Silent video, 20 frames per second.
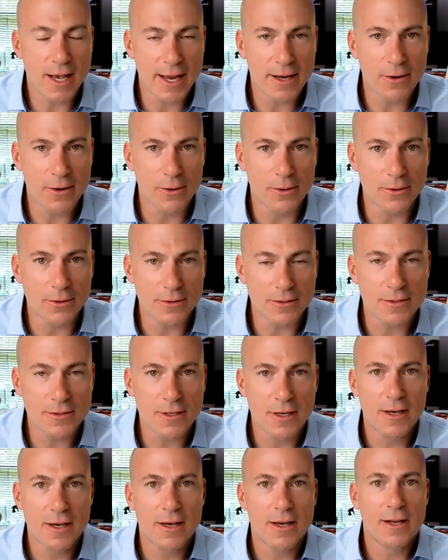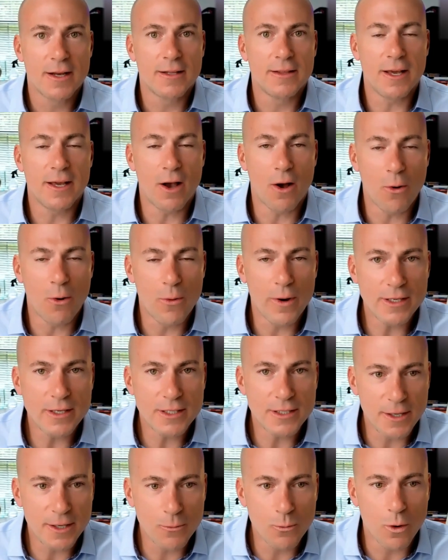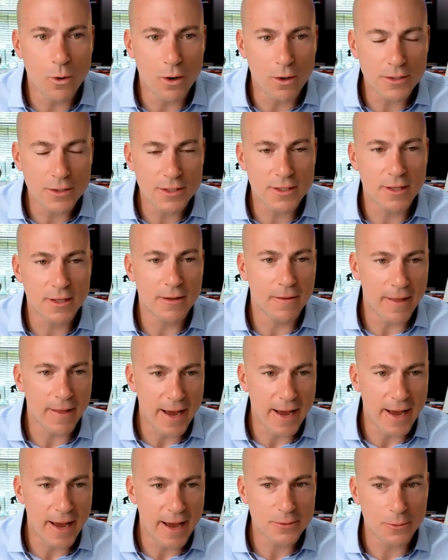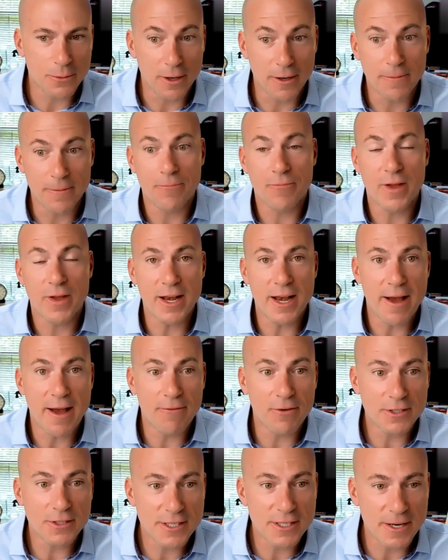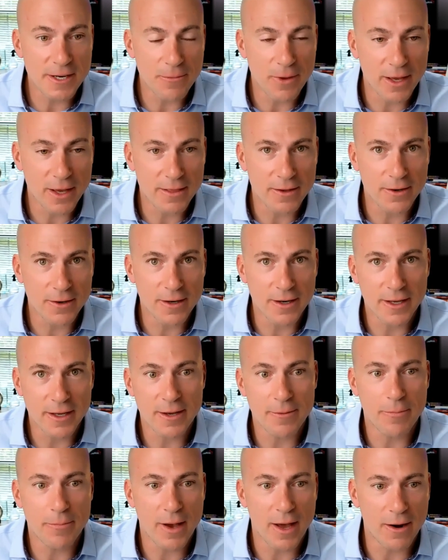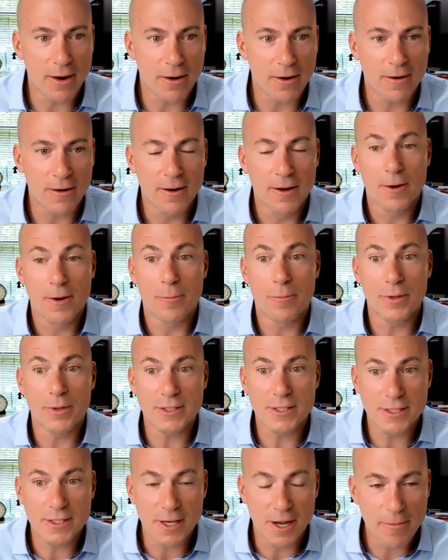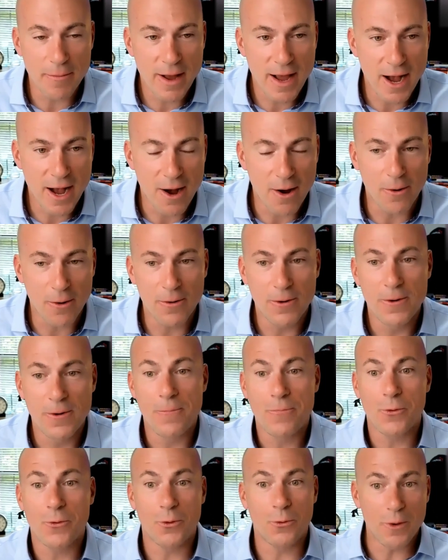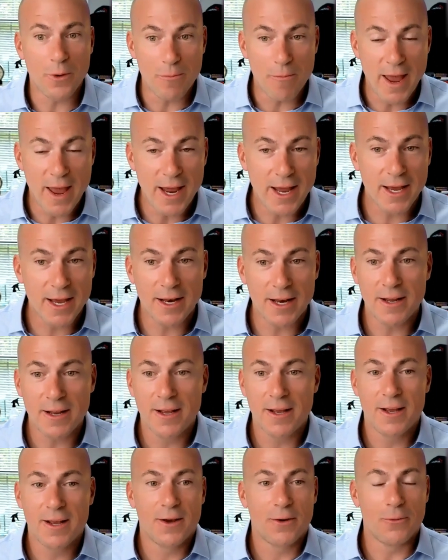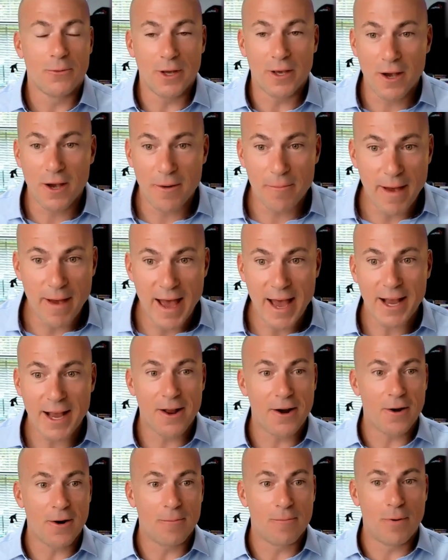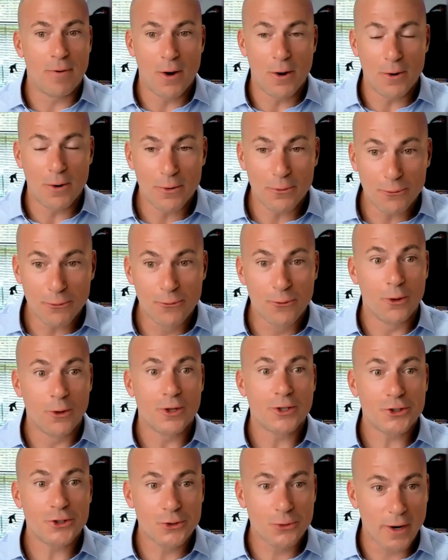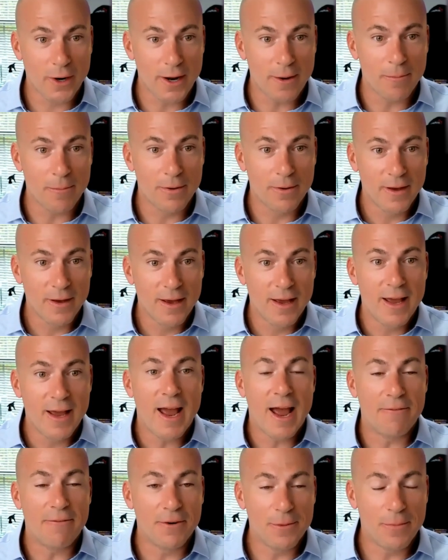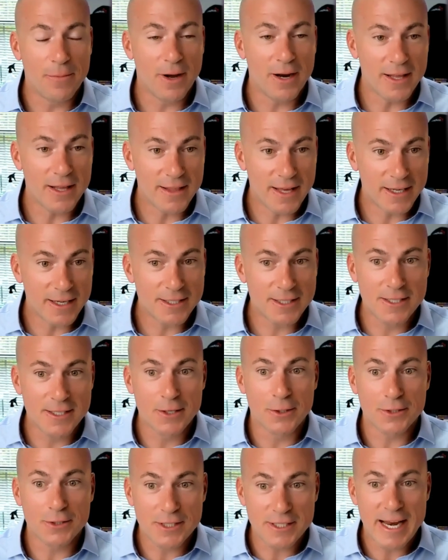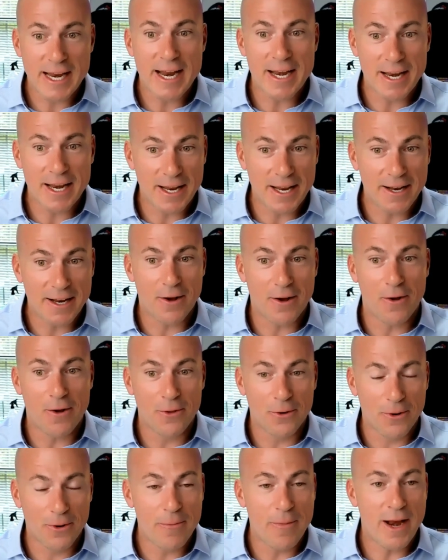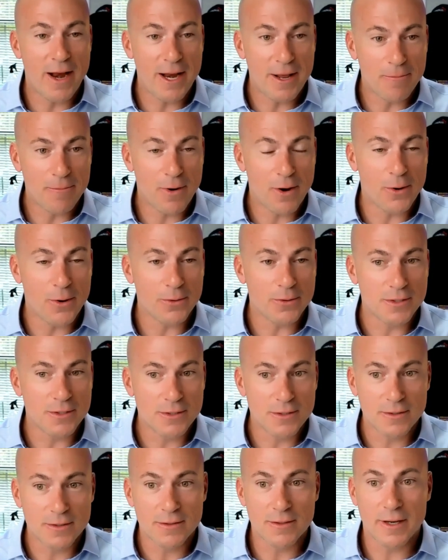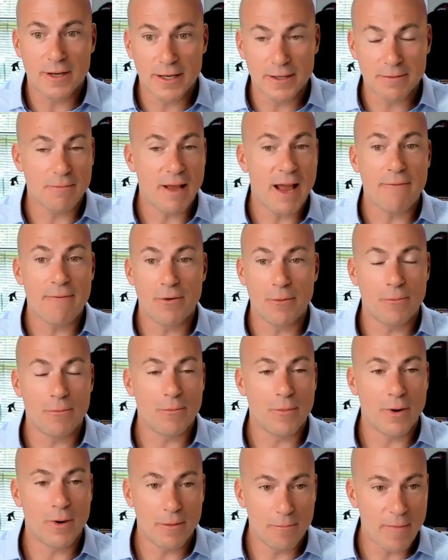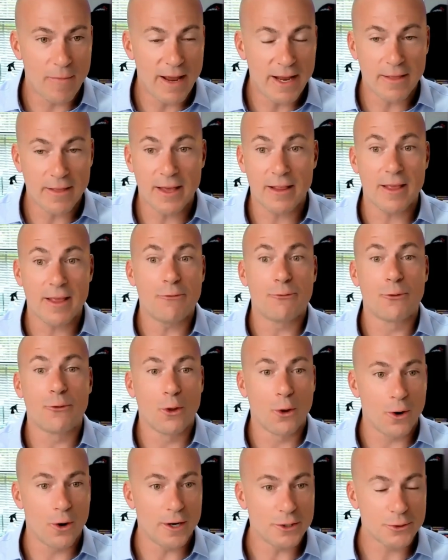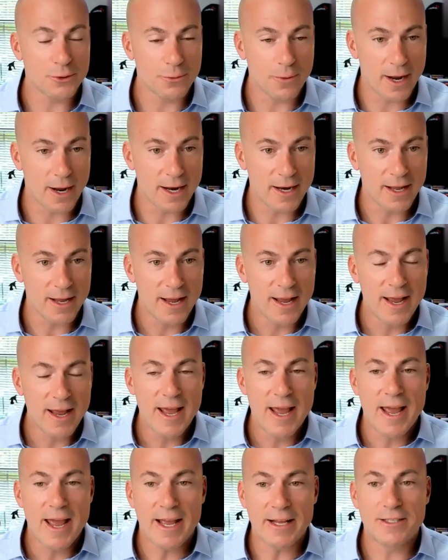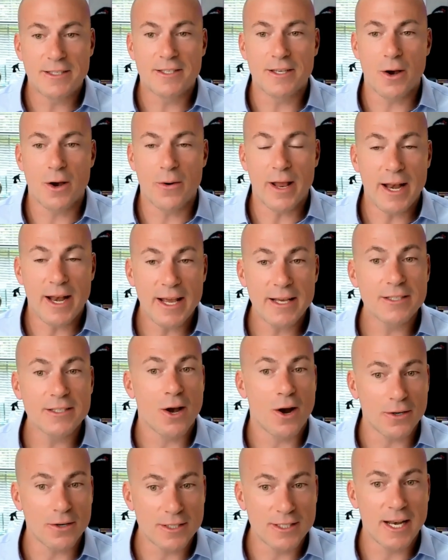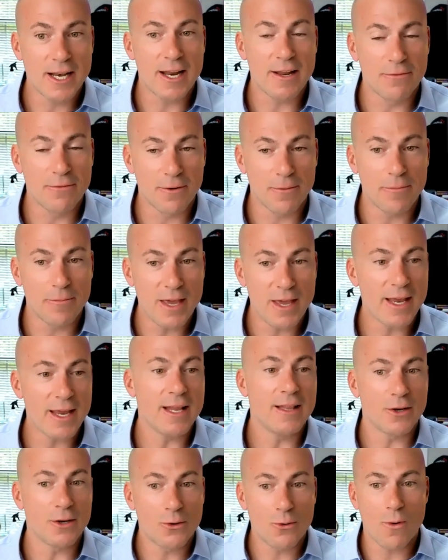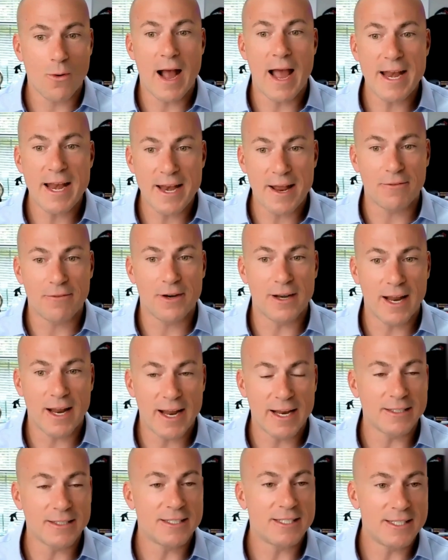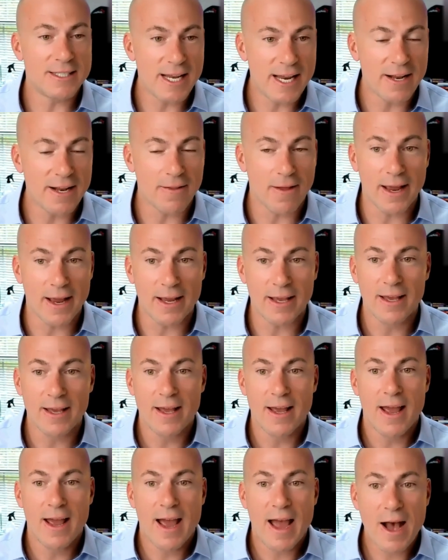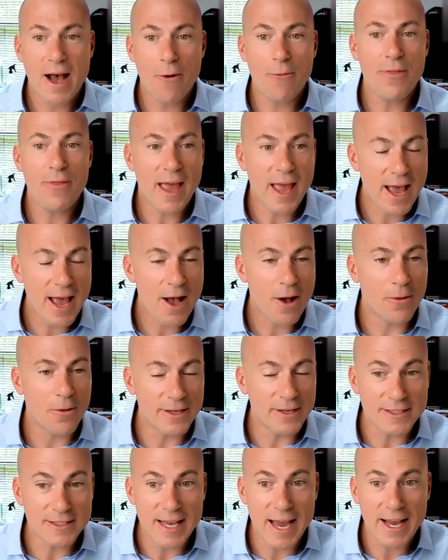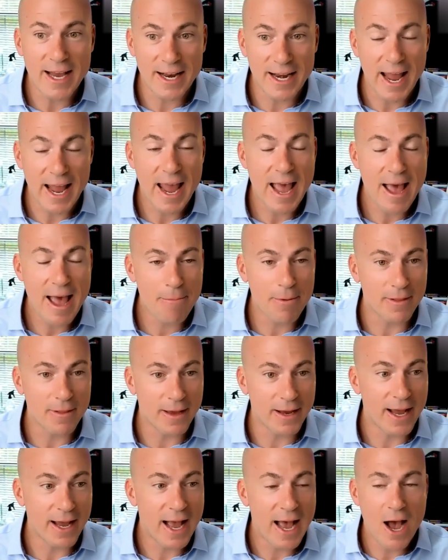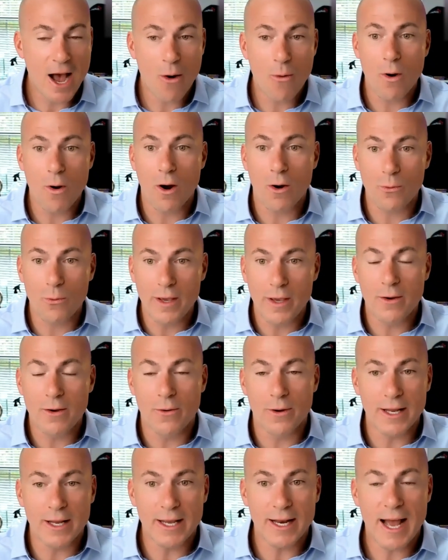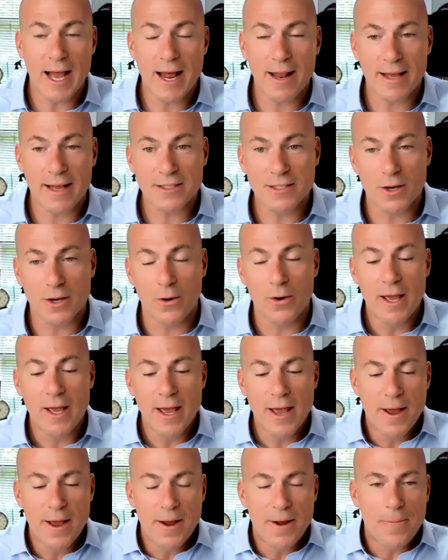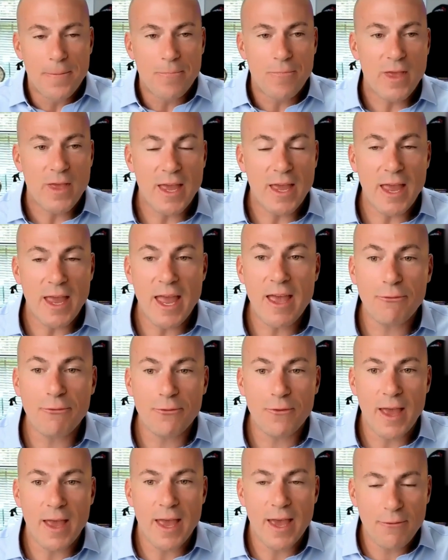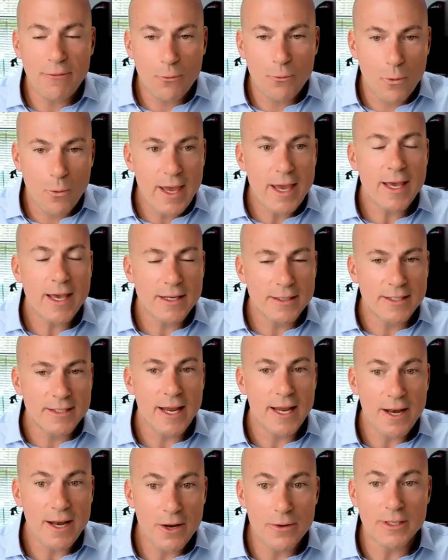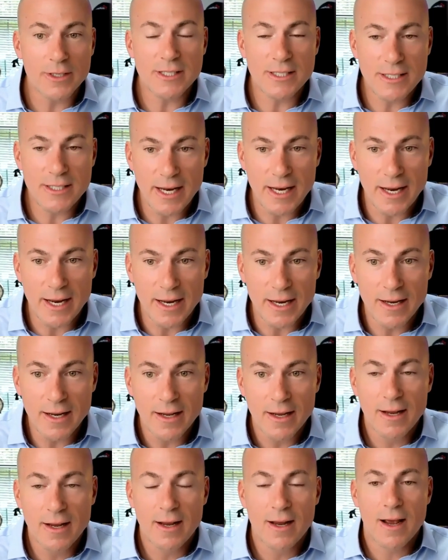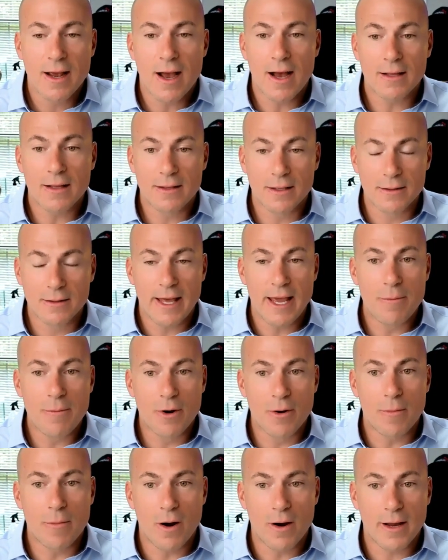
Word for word: cycles, they always seem worse than the last one. They never seem like they're going to get better, but somehow when we make it, we come back on our boat full of shrimp everybody that's still standing and all the remaining boats have a, a mate like they flourish right and so it is hard sitting from being in the grind every day and right. seeing like how the hell is that going to happen like how are we going to get out of that so if if we continue to see uh, the labor